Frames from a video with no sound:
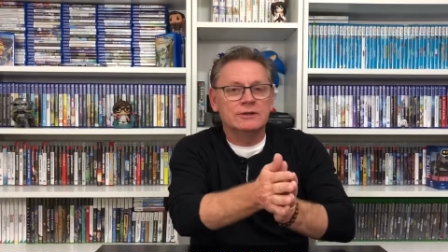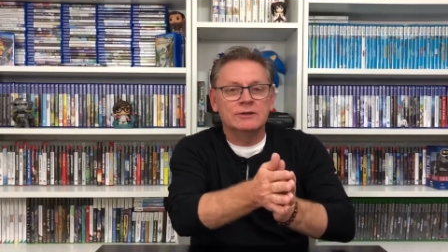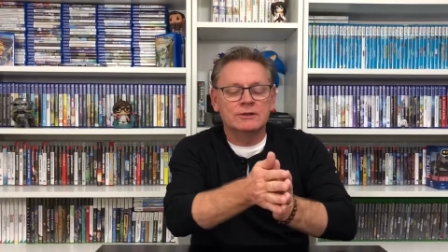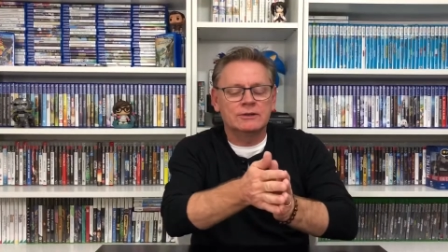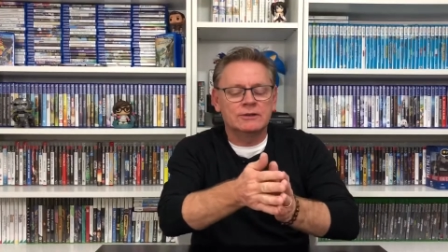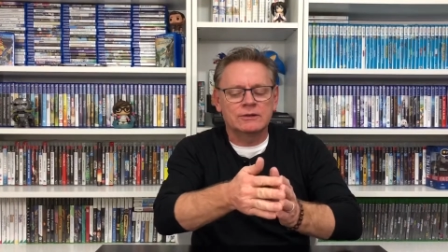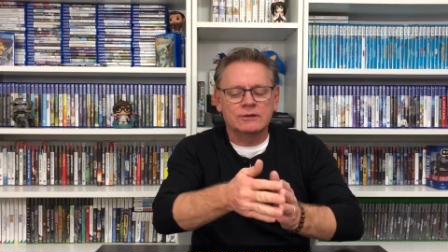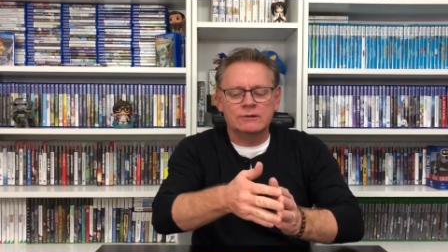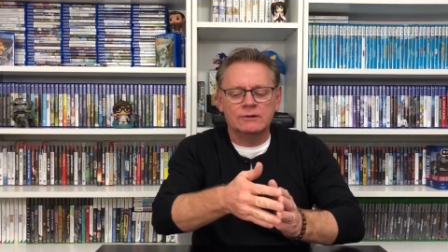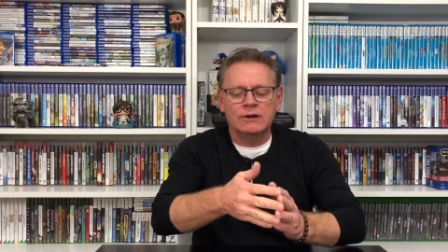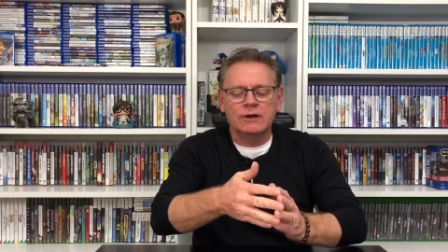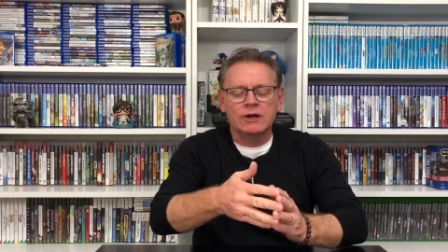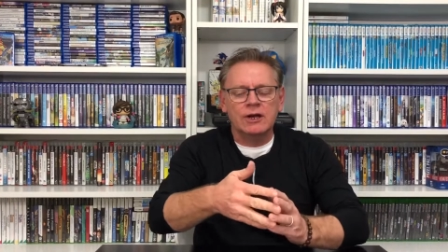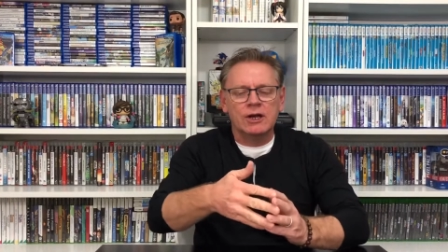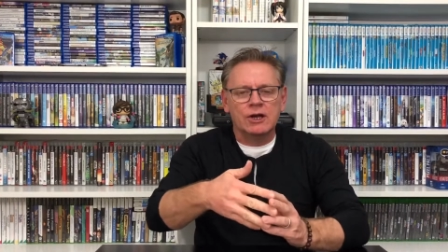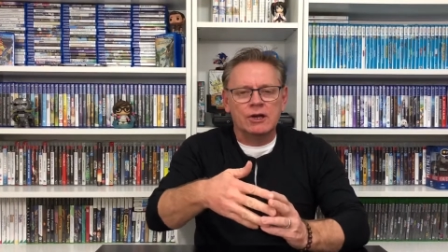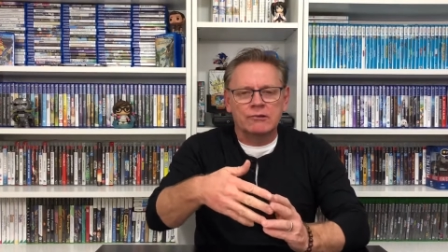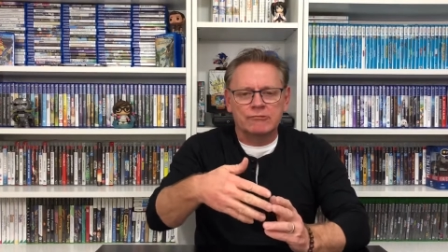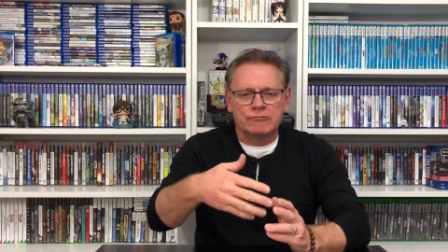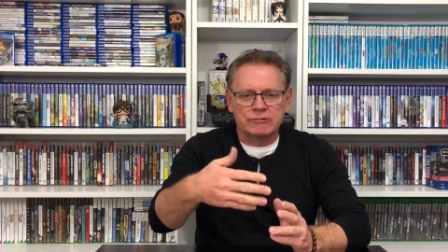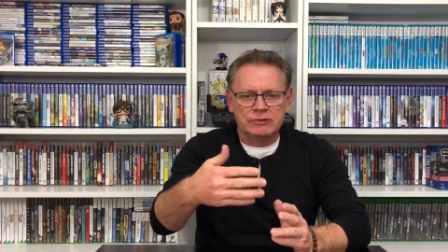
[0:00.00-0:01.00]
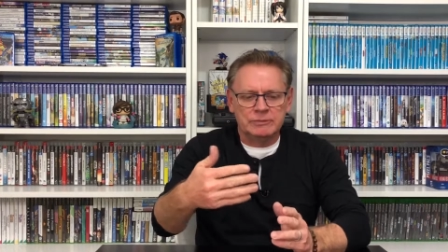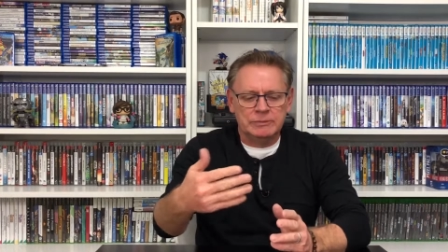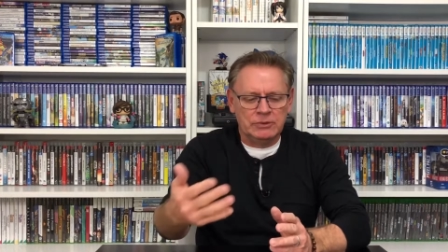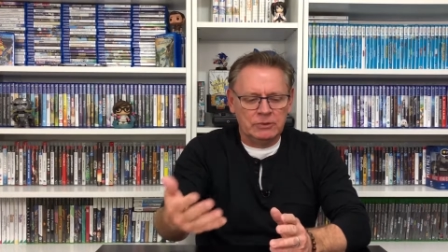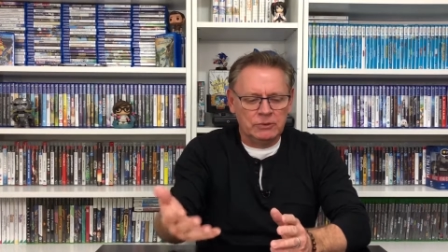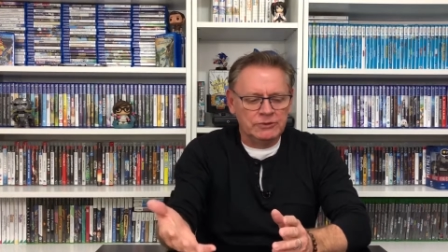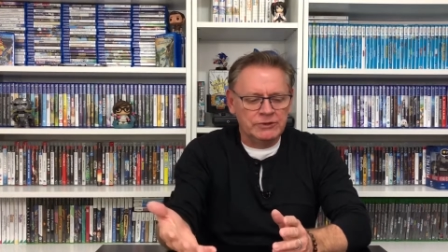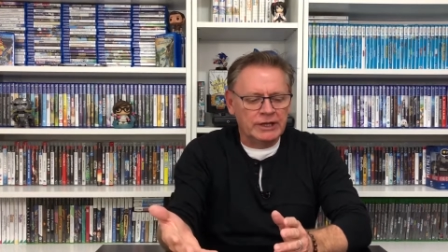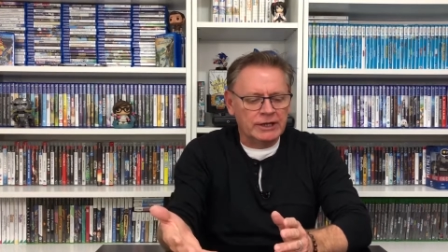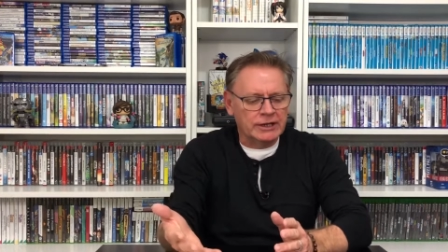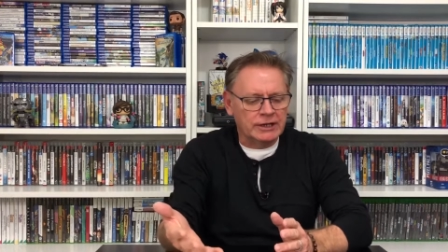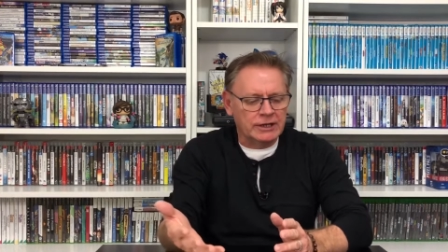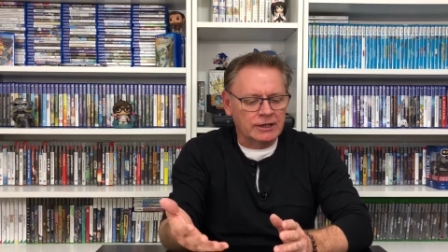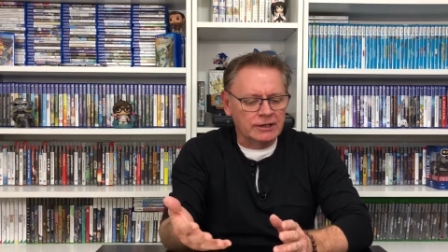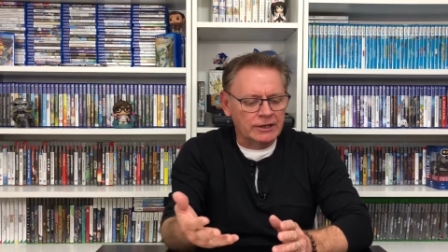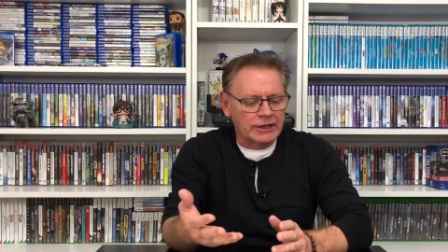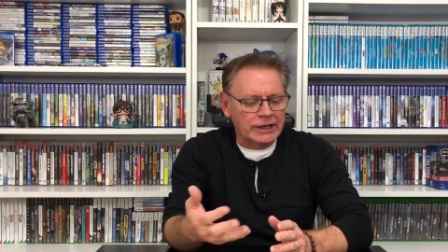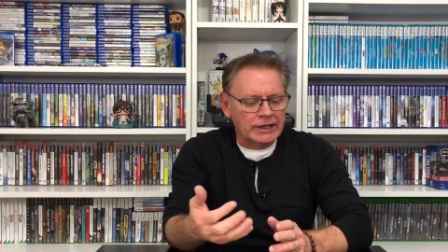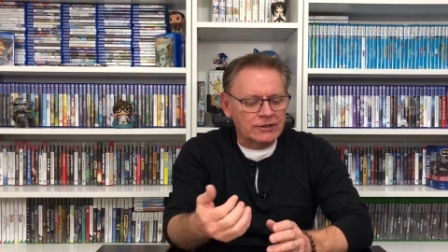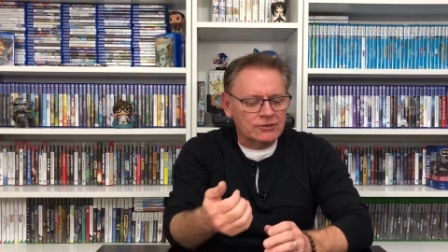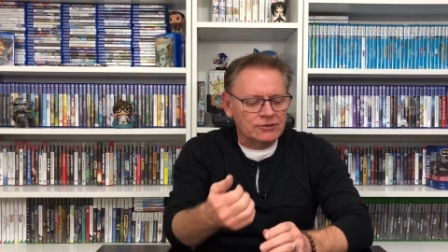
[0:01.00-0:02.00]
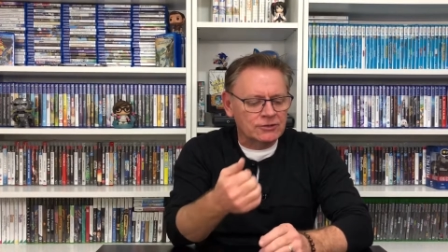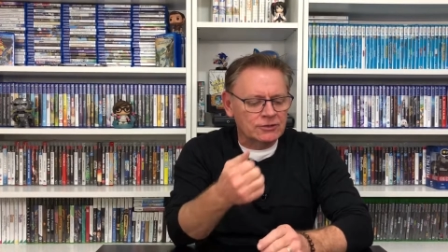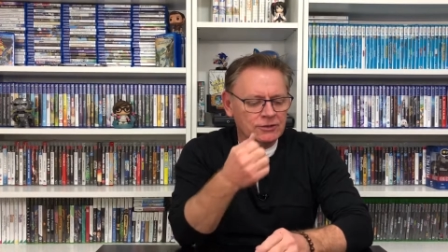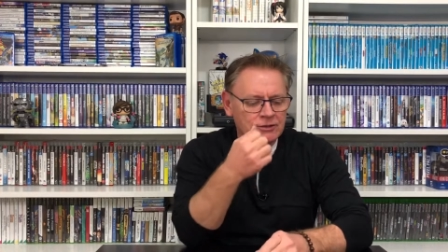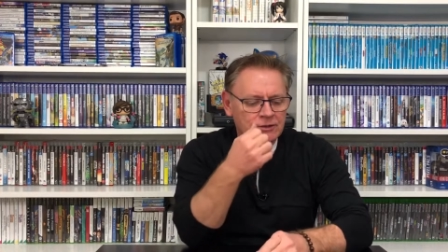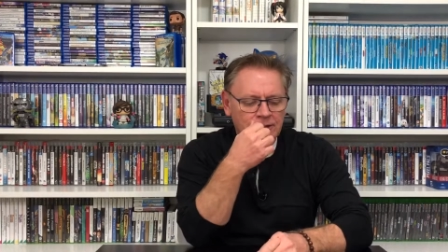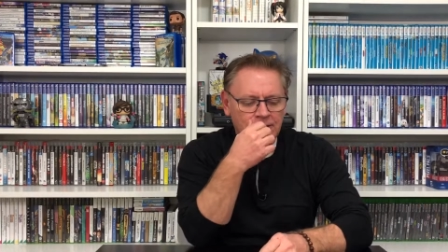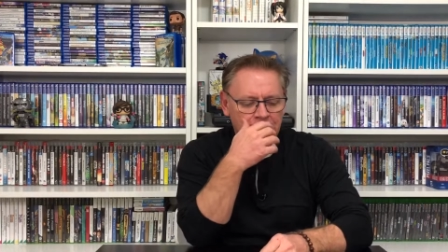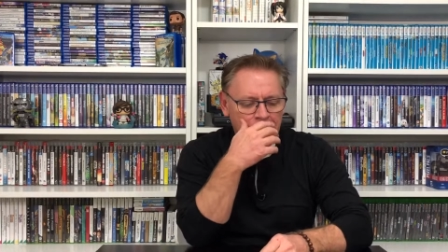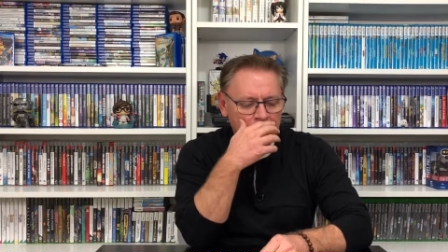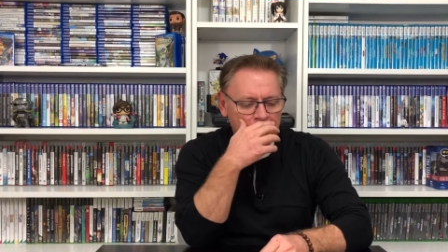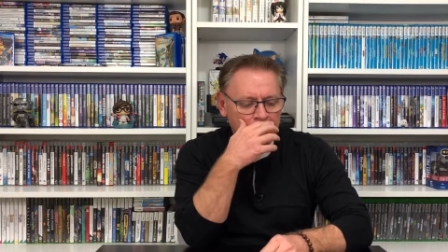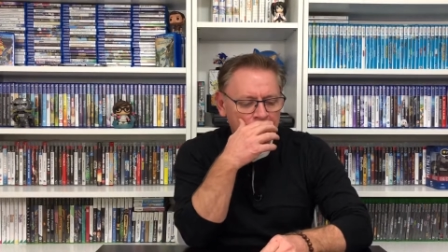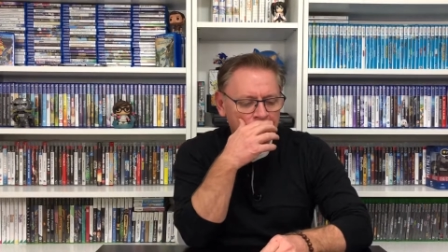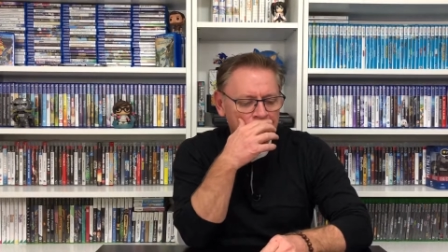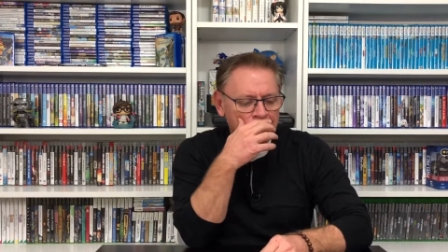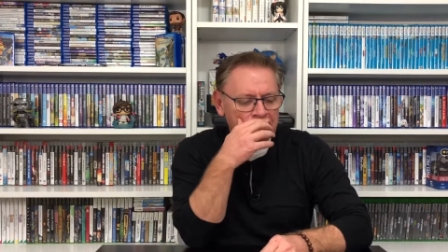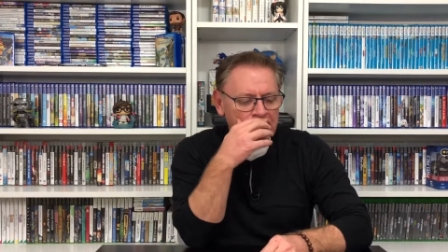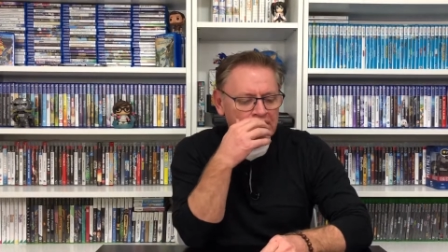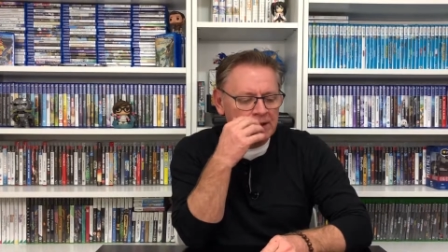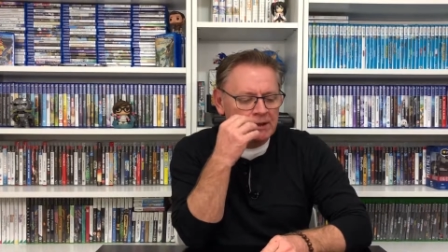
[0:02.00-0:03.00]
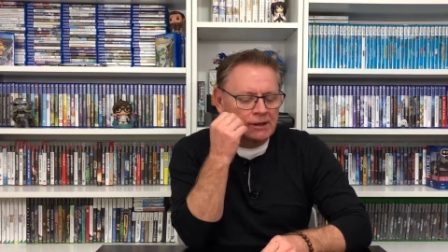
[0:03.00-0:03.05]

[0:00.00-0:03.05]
and to rebuild that collection.